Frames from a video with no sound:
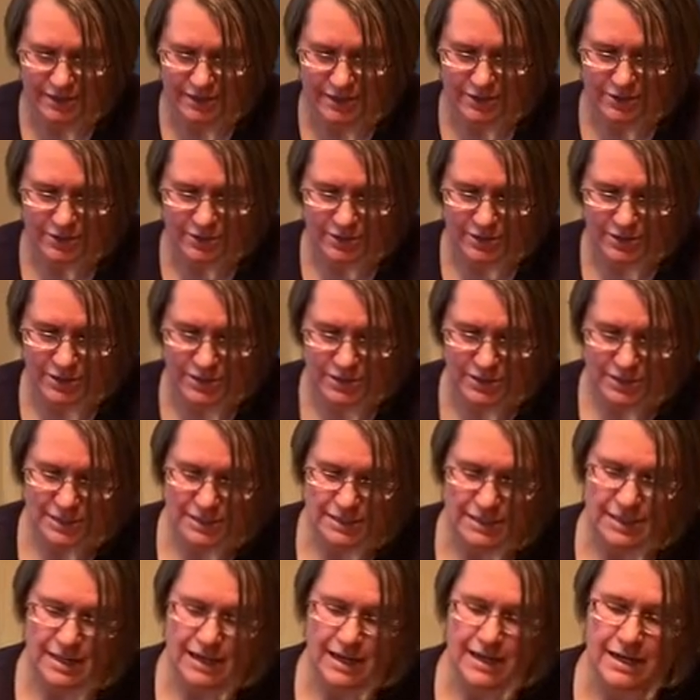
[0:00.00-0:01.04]
you can
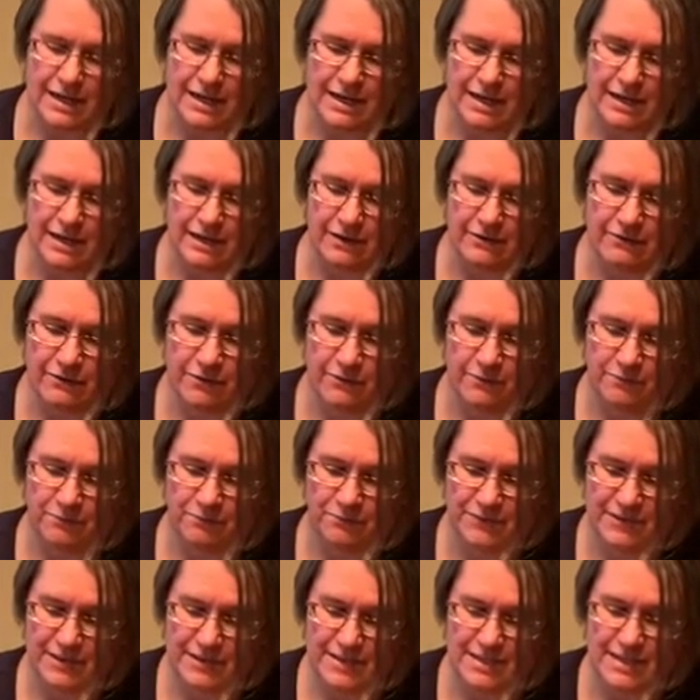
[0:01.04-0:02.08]
just kind of
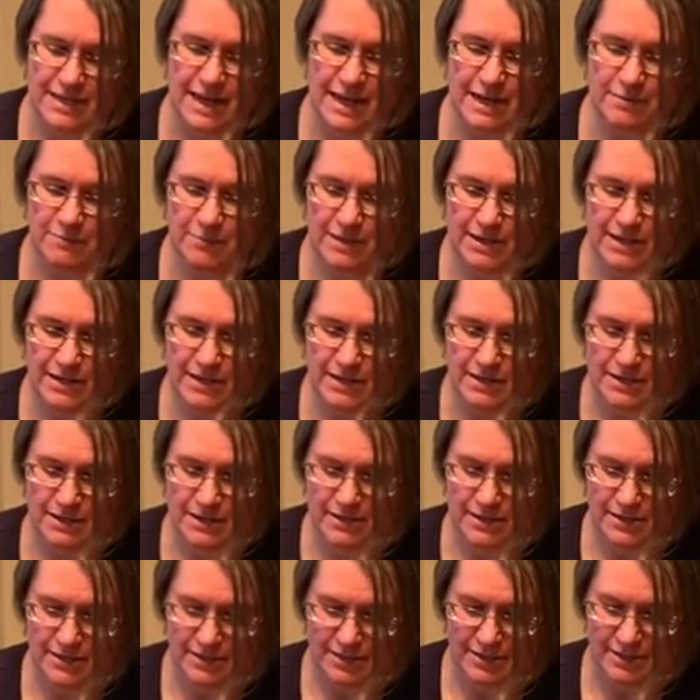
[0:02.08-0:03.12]
tape it
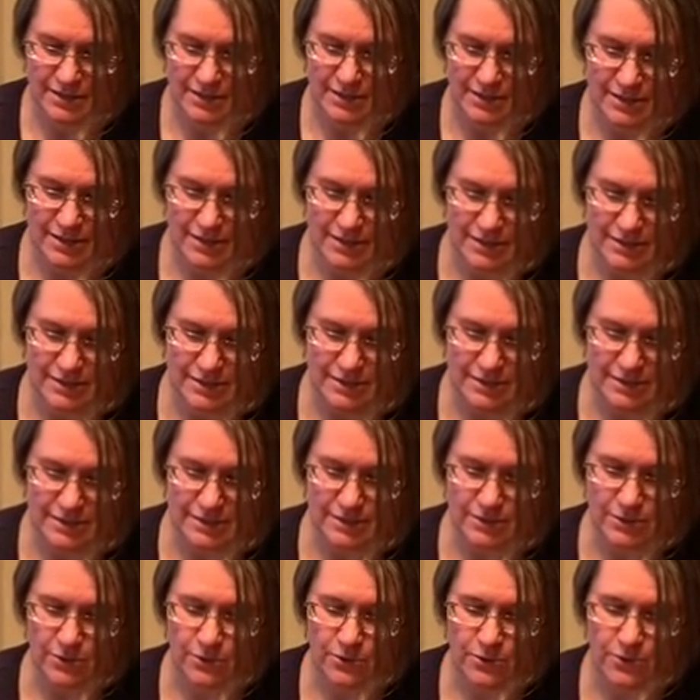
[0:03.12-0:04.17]
just
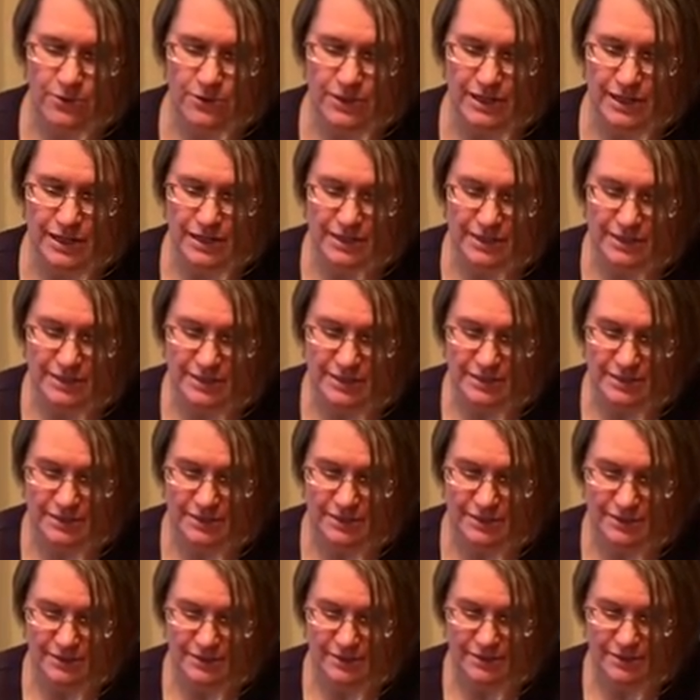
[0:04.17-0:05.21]
to hold it
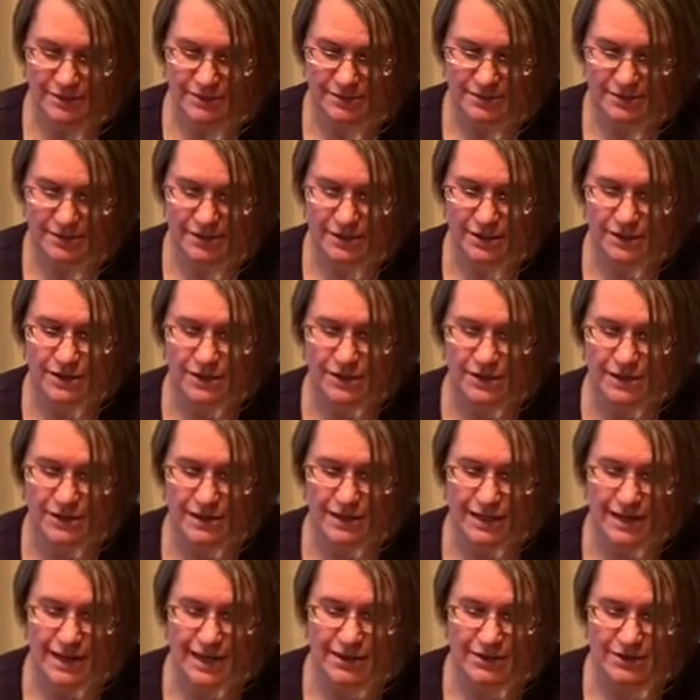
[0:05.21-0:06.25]
all
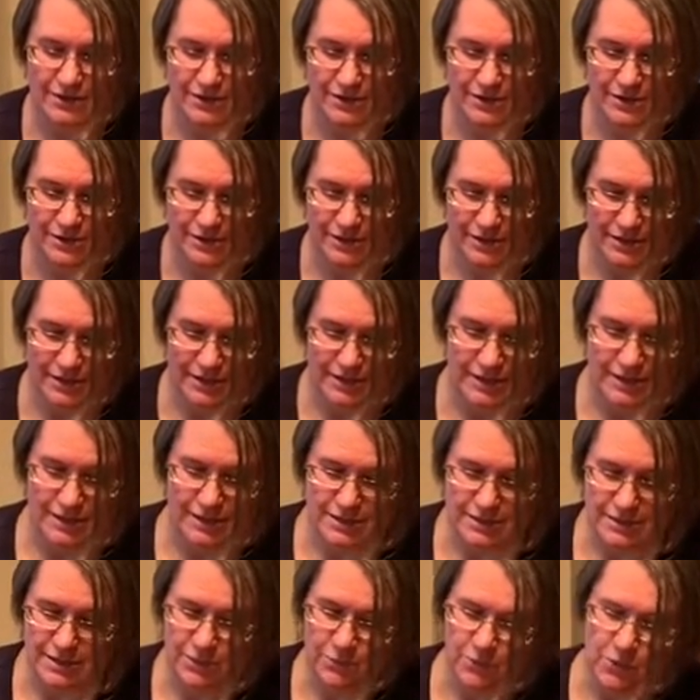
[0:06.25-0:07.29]
together
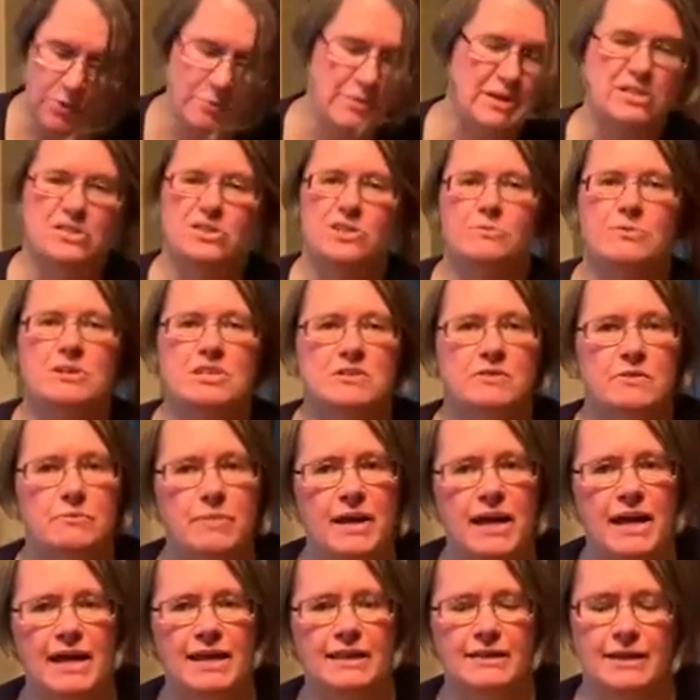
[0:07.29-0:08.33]
so it won't be too much of a
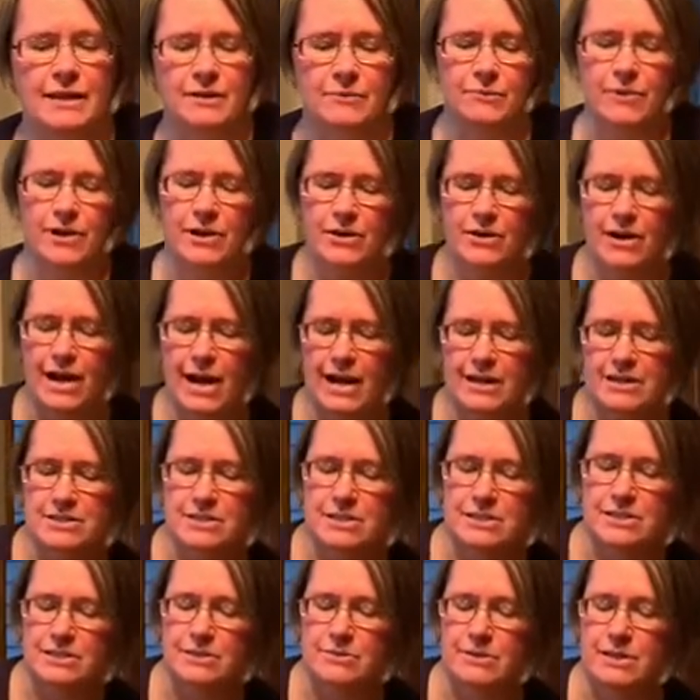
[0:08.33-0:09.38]
pain then while you're
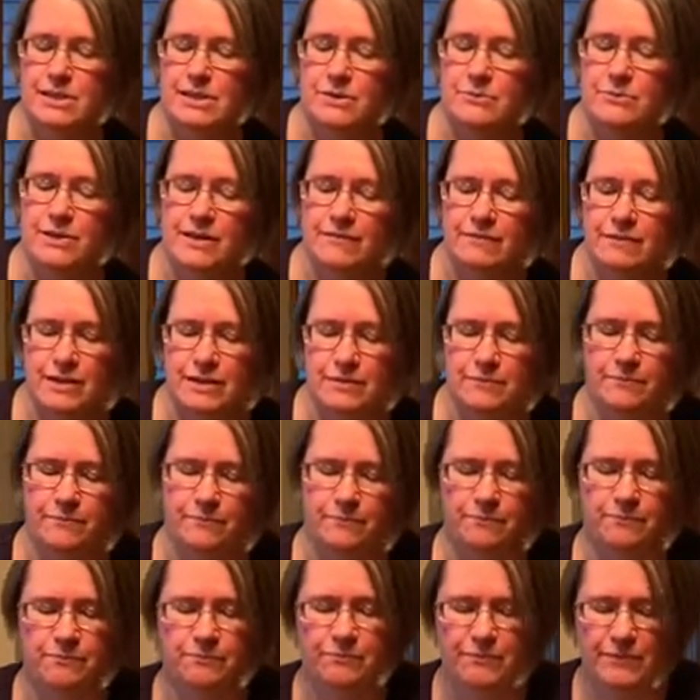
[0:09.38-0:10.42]
actually doing the weaving.
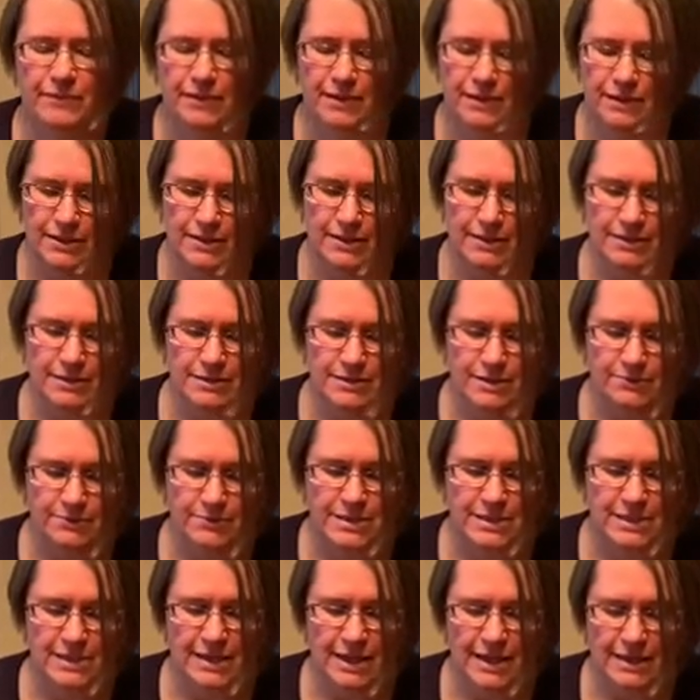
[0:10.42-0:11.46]
So
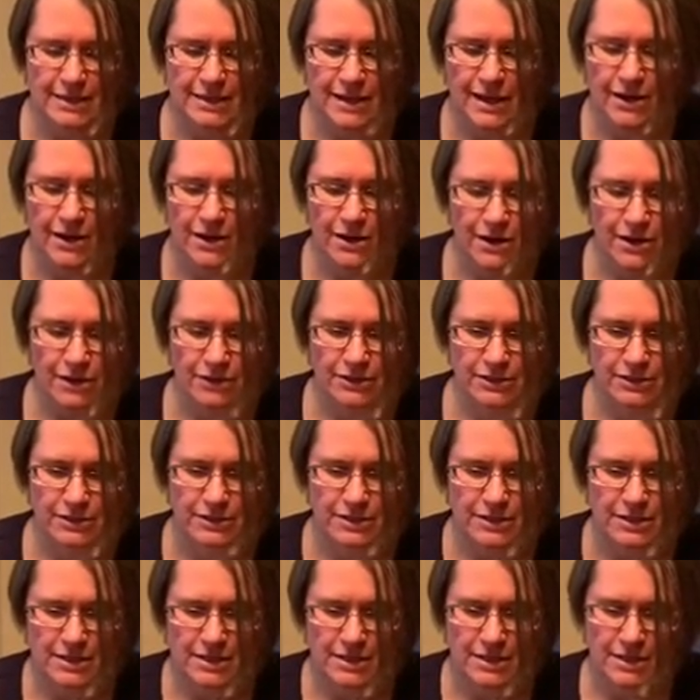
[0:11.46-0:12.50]
once you got that all
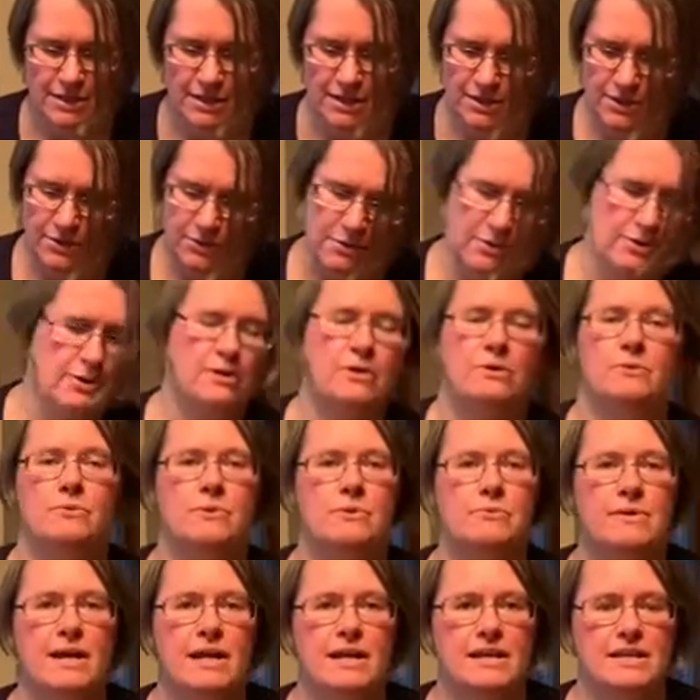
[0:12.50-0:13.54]
good, we're
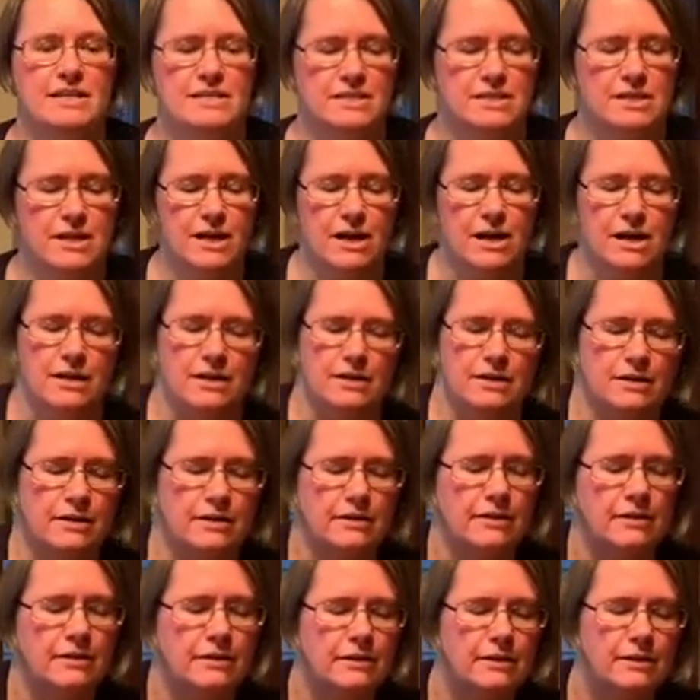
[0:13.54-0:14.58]
ready to start.
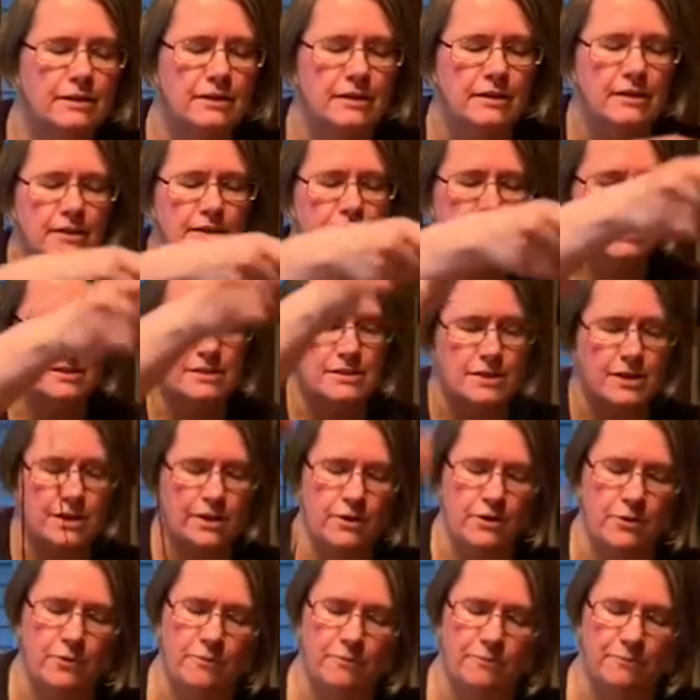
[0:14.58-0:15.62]
So